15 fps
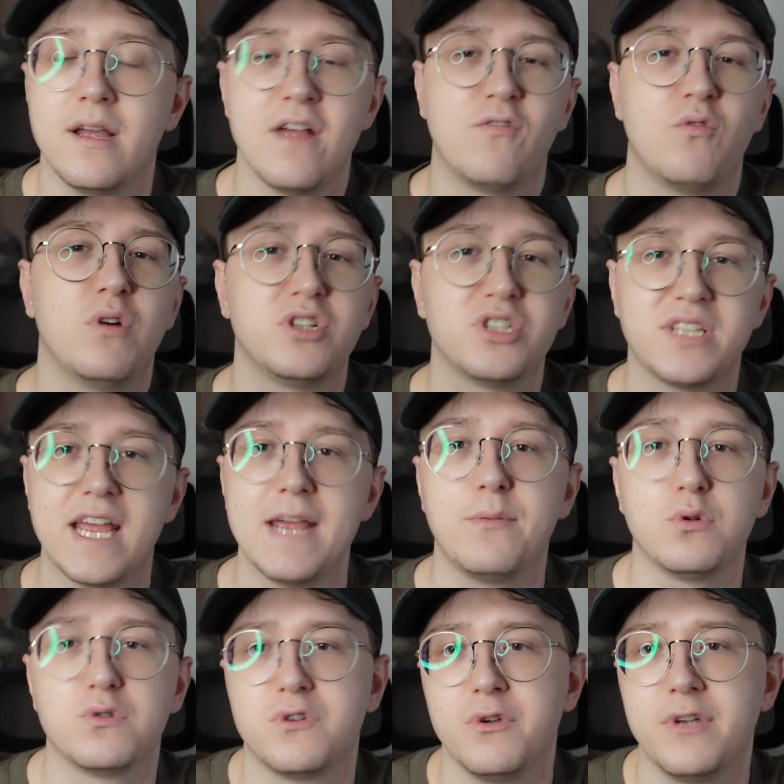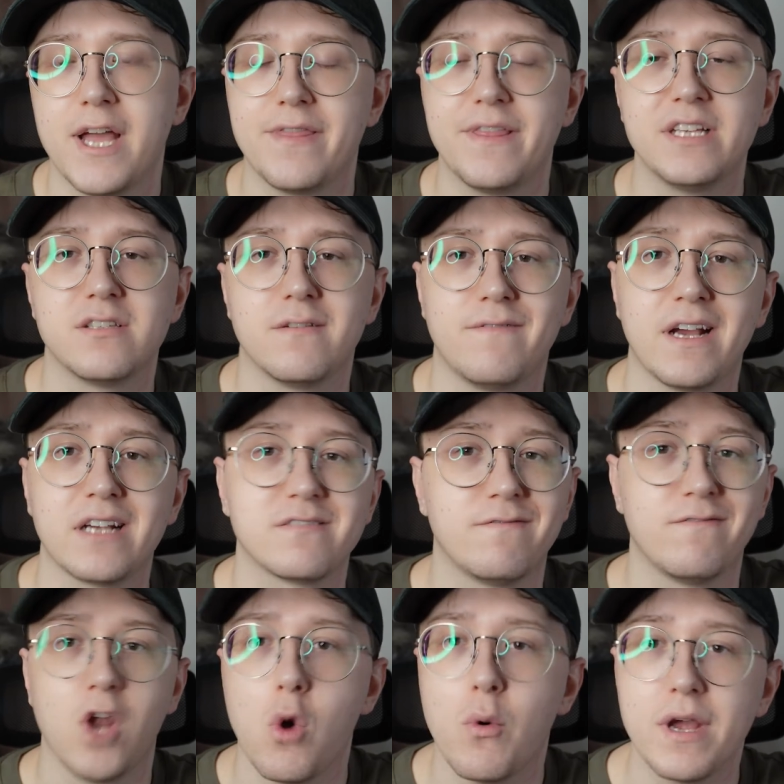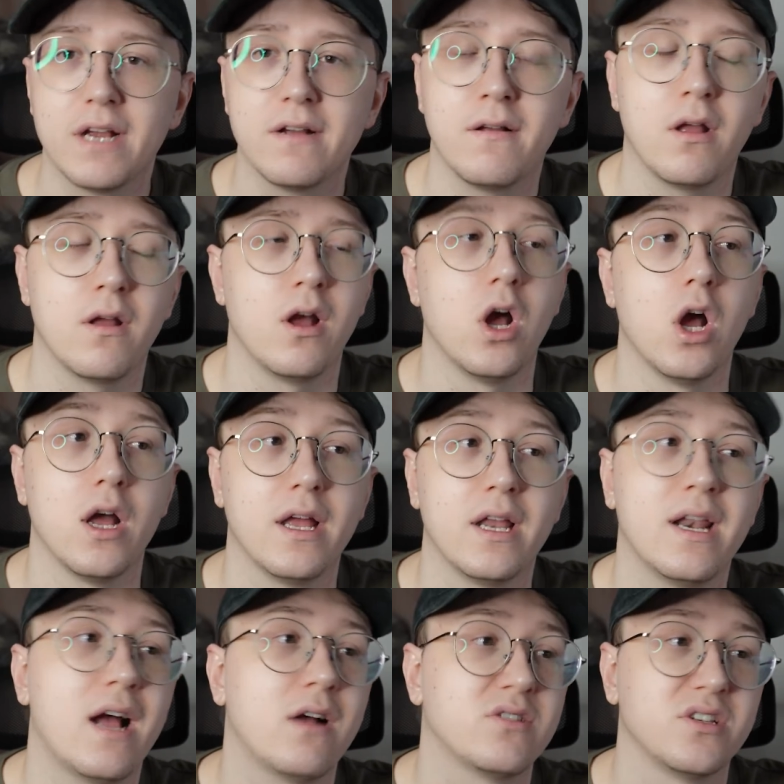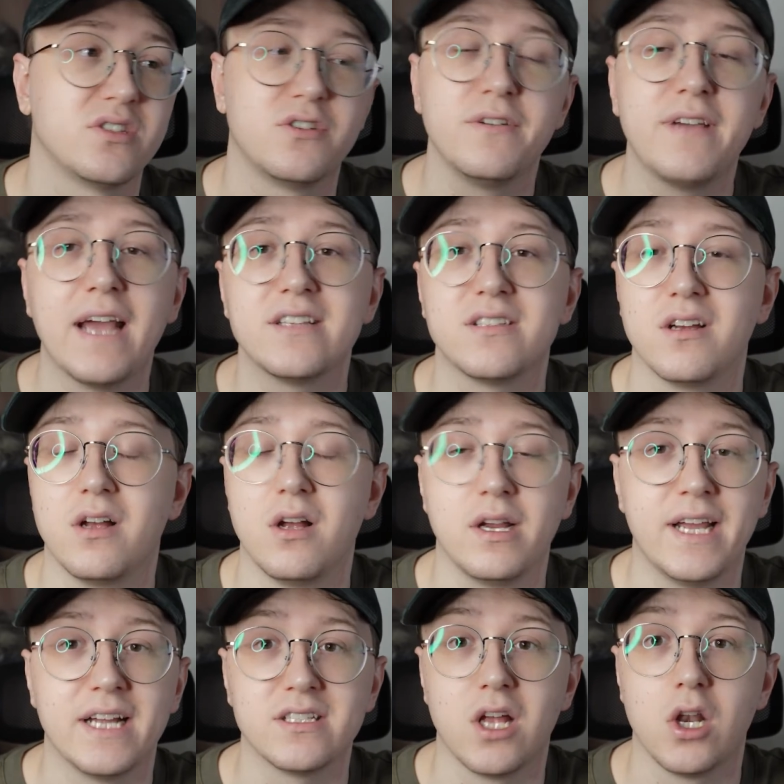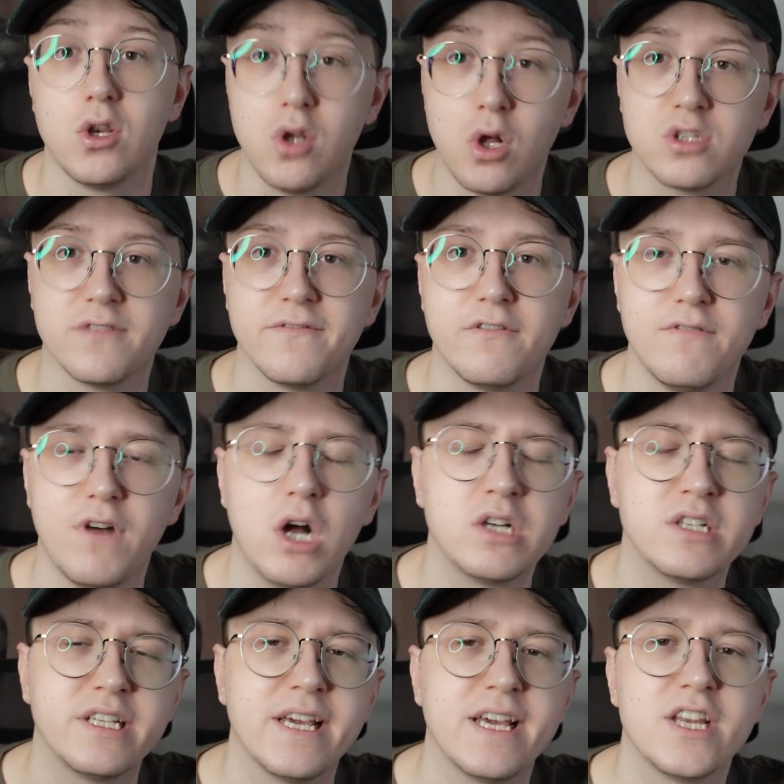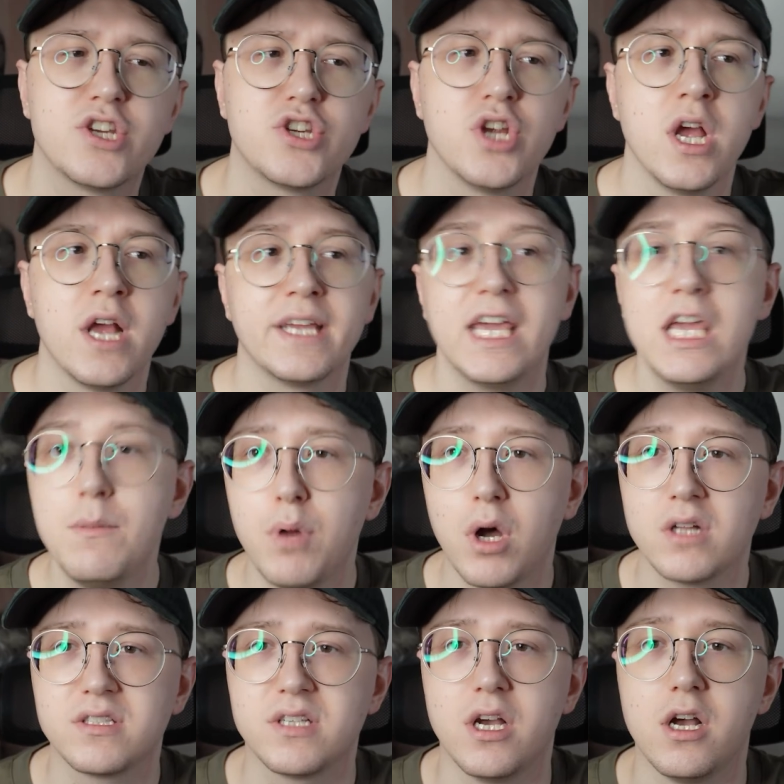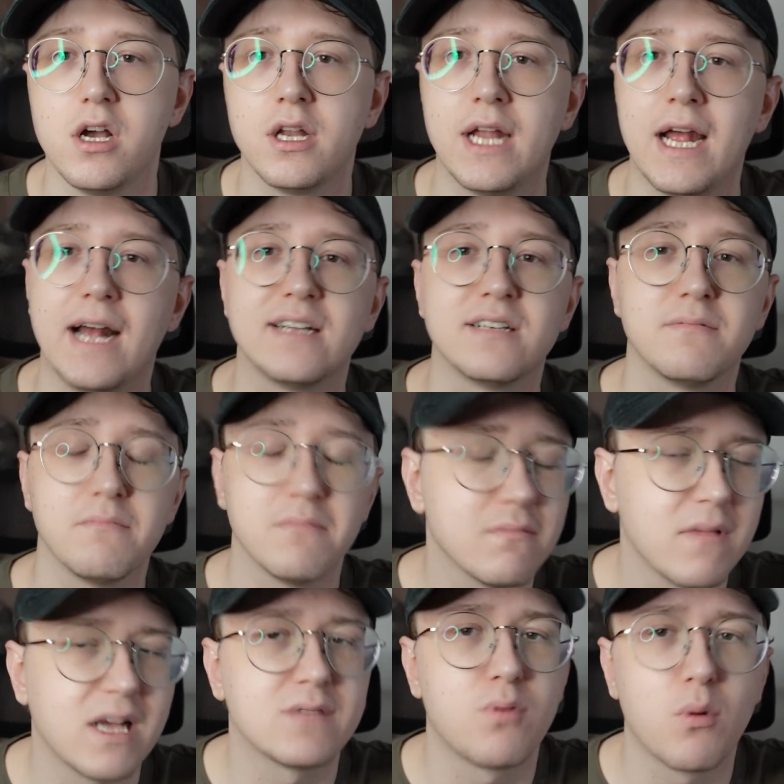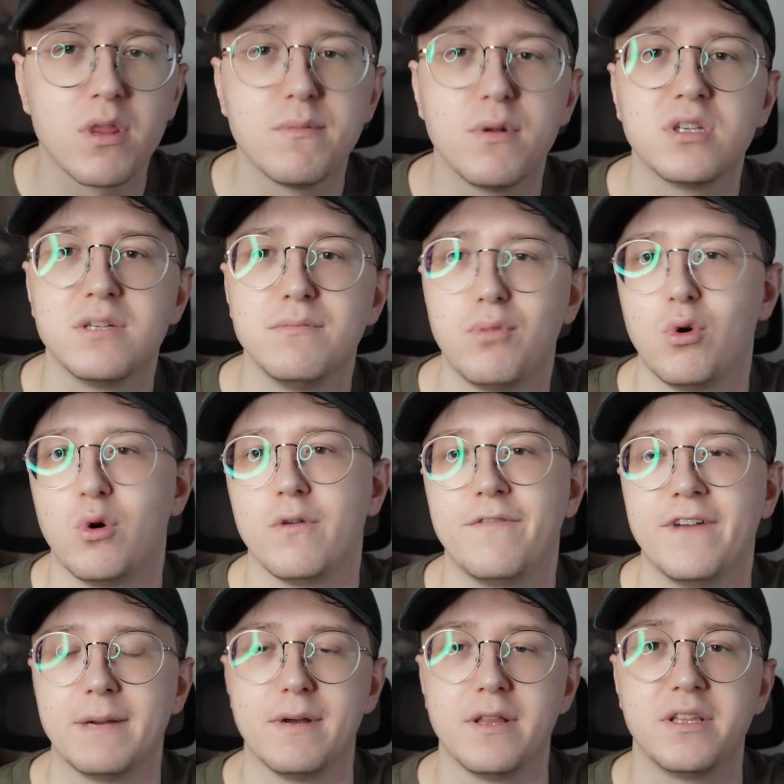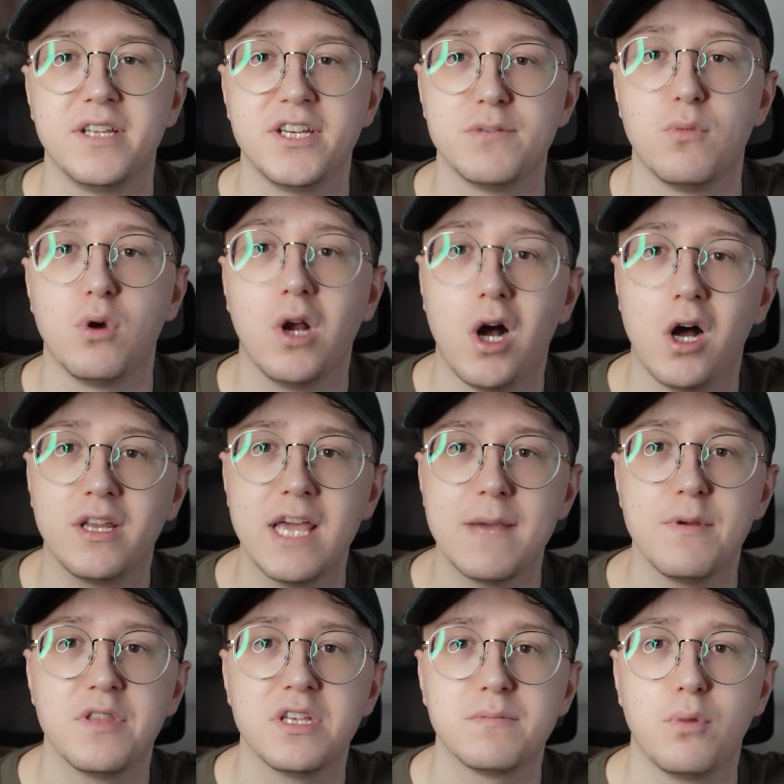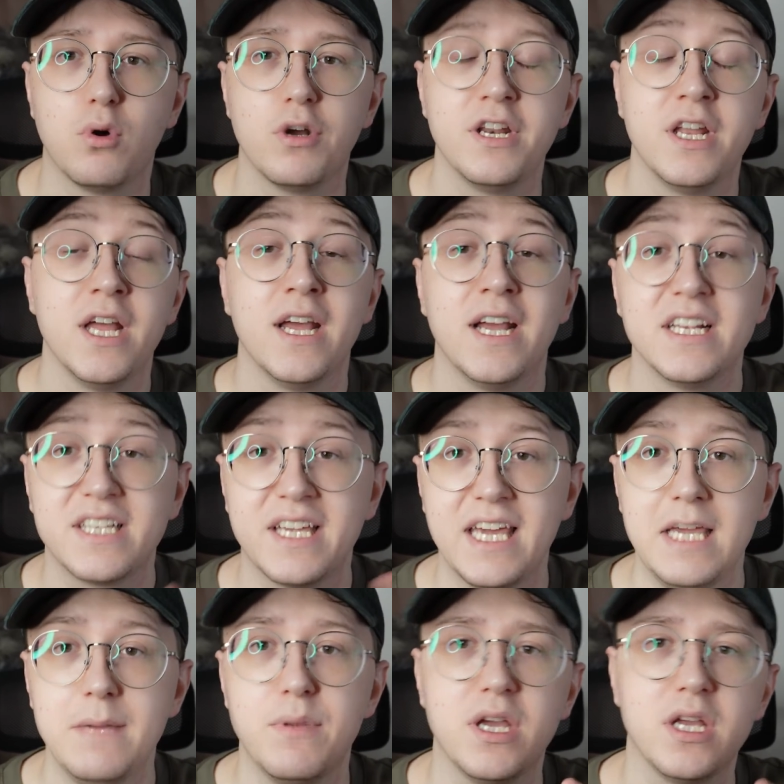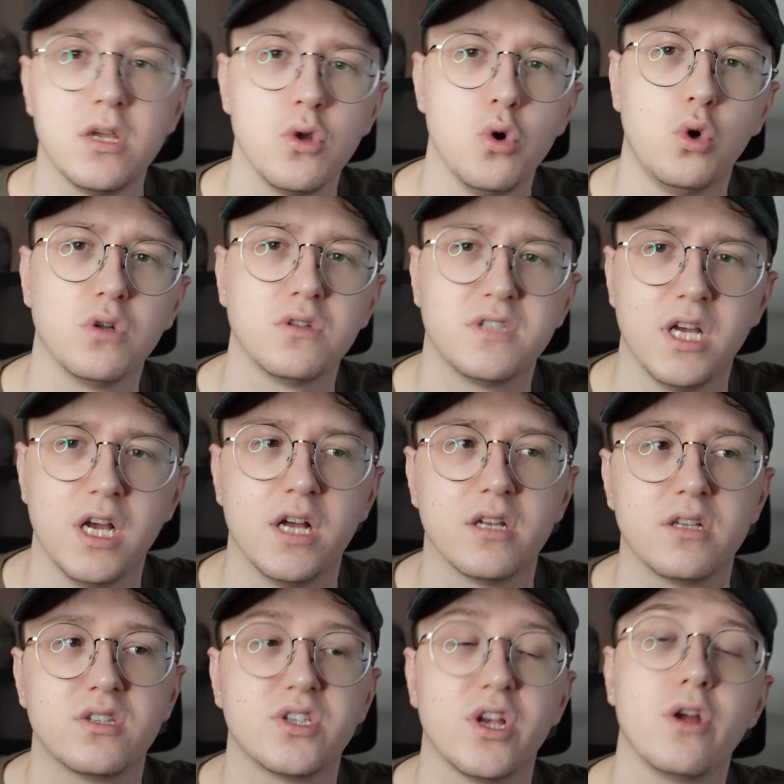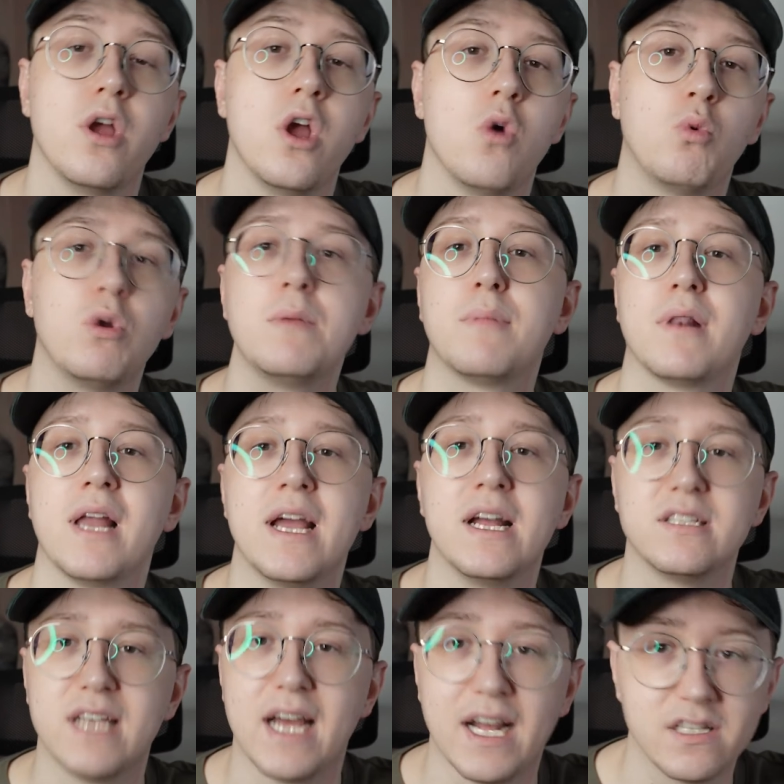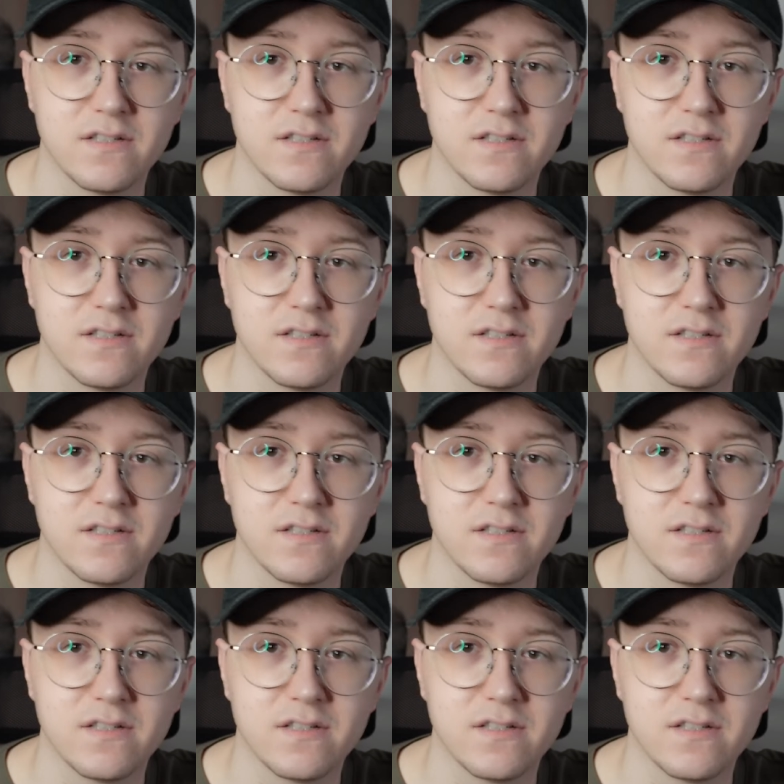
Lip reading: if we're just able to get these effects flowing, it allows us to get a lot of advantage, keep our turn, and that's probably the most important thing about the Digimon card game at this point, is keeping your turn. So we play it at